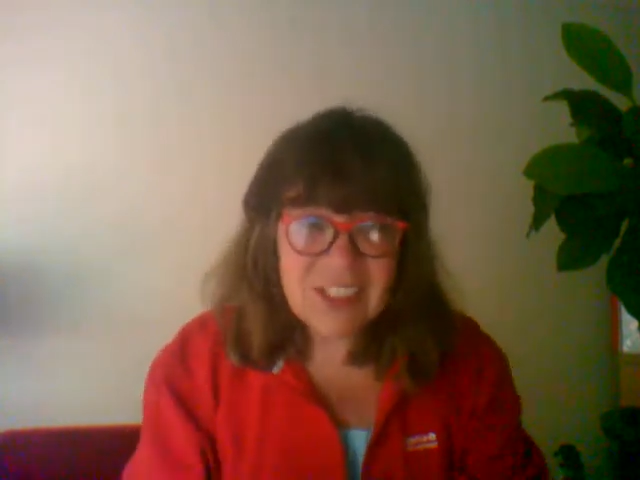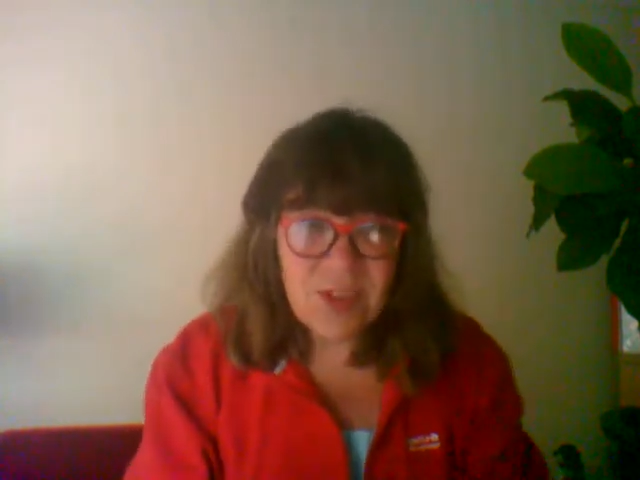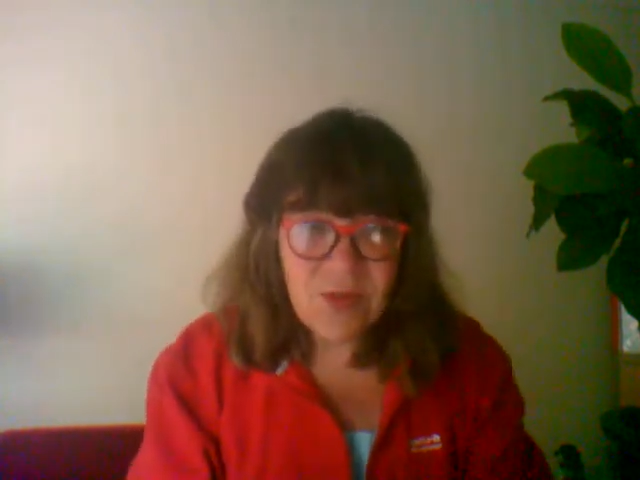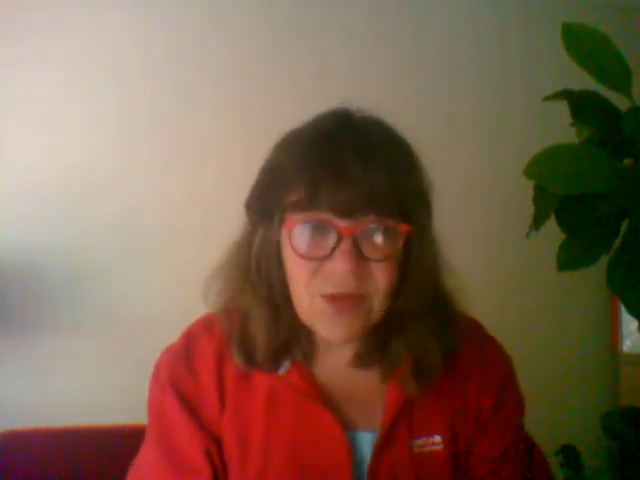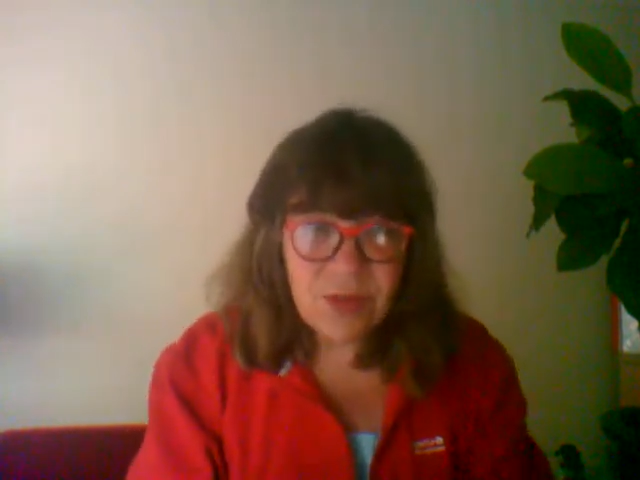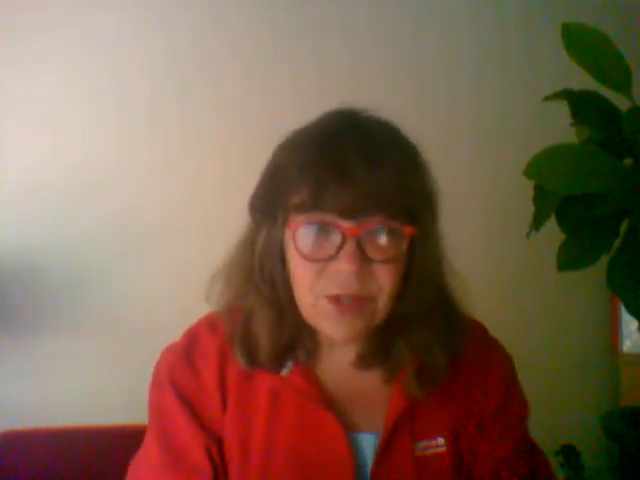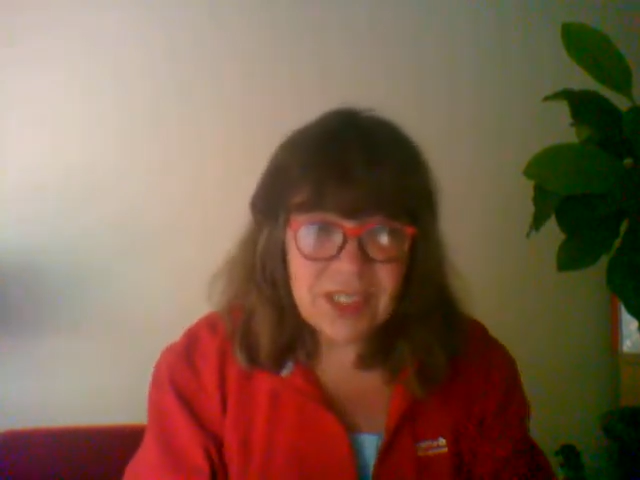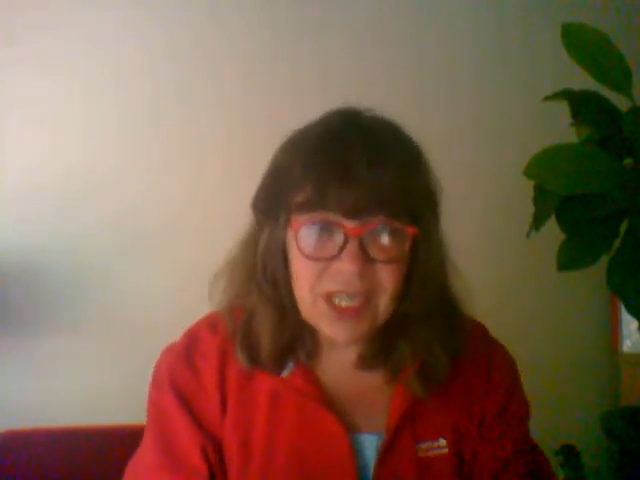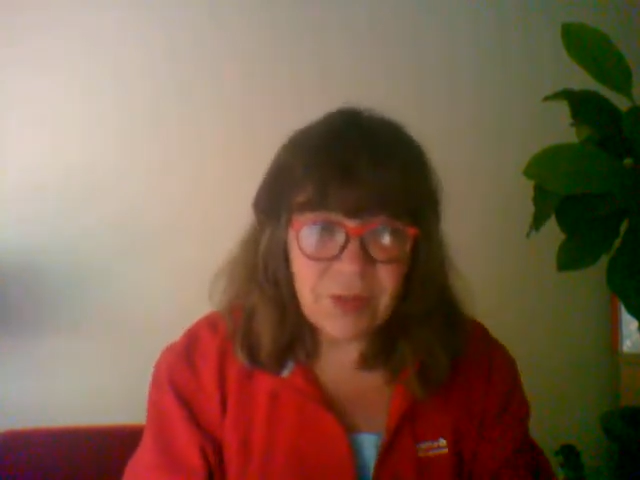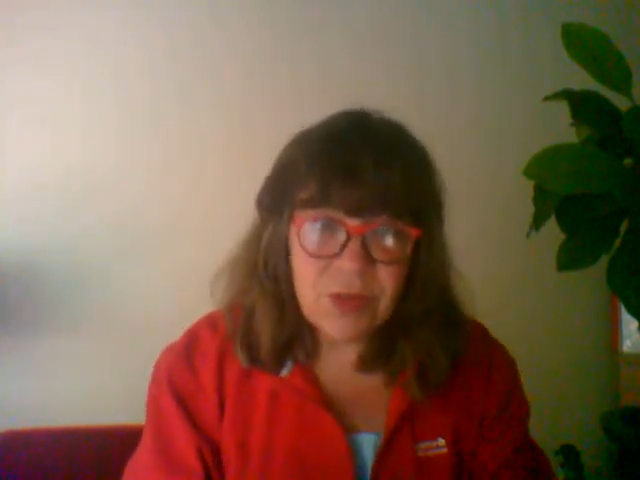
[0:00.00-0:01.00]
go one more
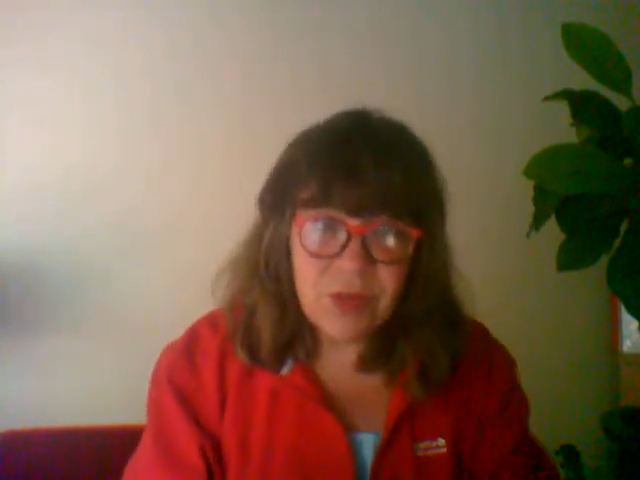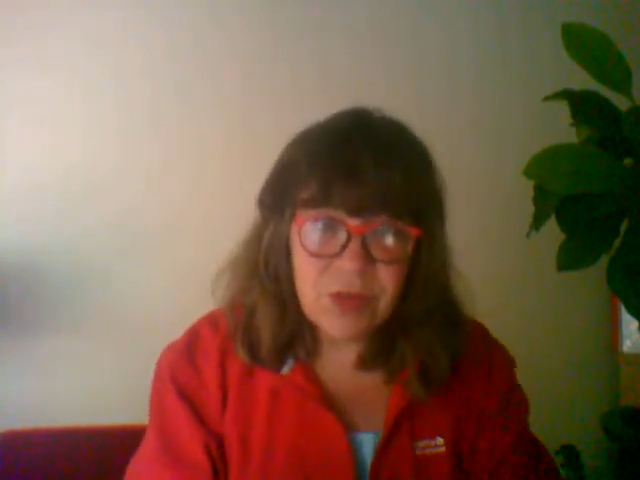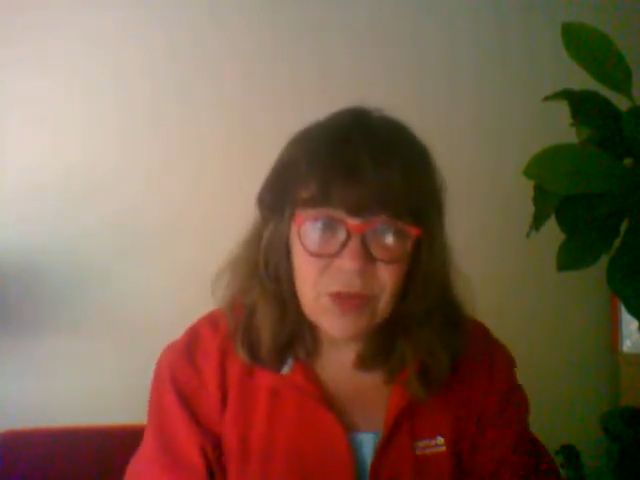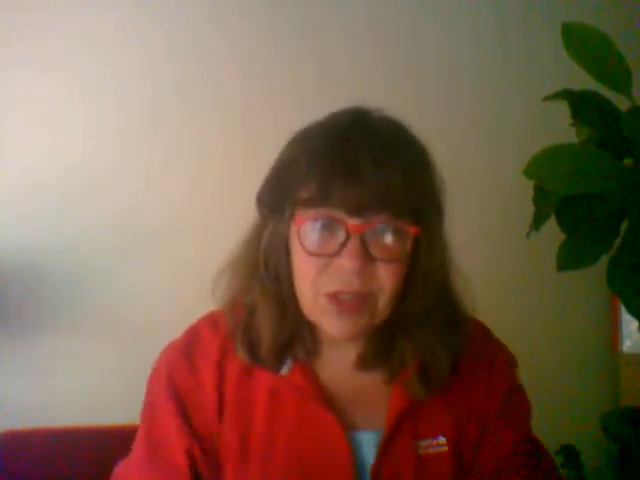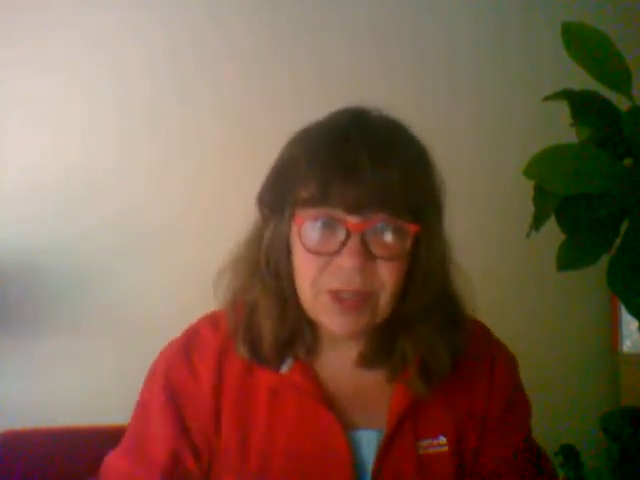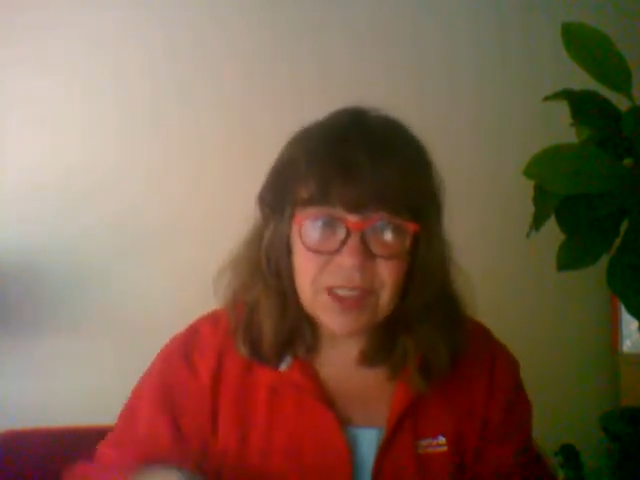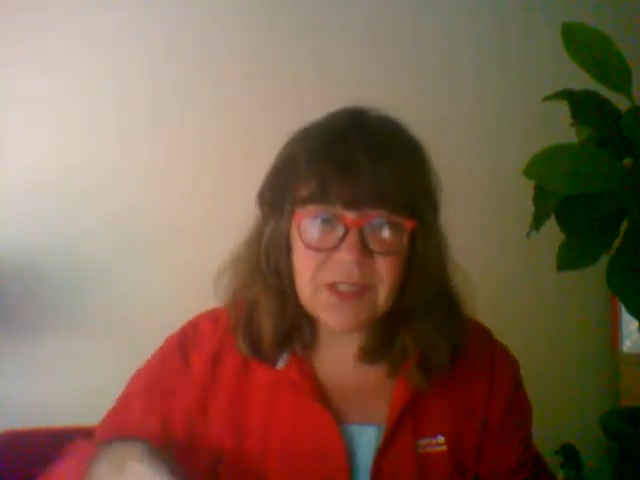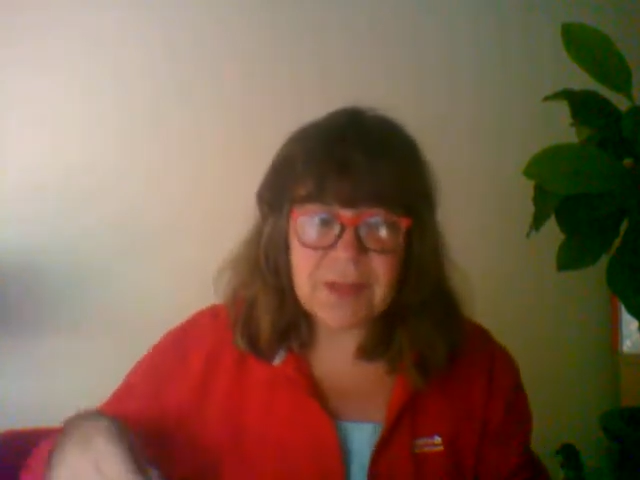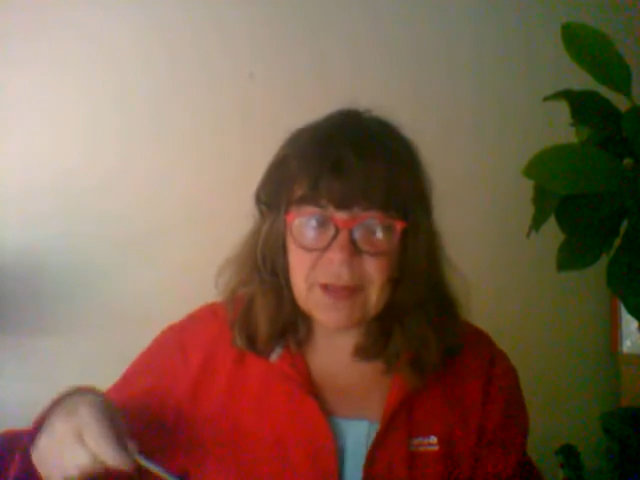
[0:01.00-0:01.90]
time. Ooh, 20 minutes.